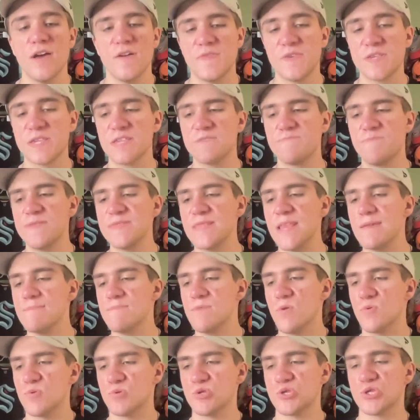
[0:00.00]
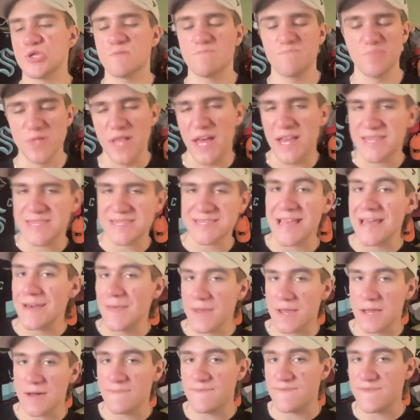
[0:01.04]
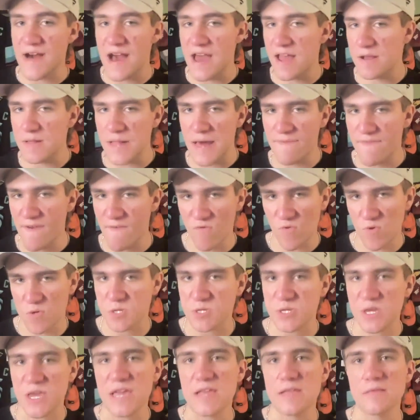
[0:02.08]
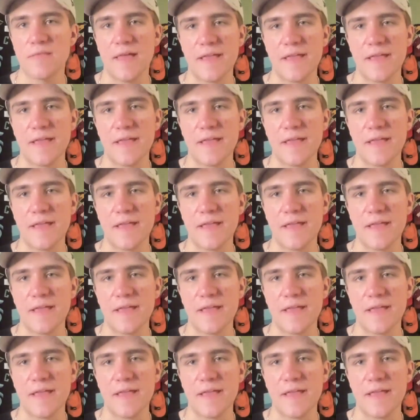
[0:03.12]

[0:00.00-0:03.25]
This has been the most split Stanley Cup final I've ever seen.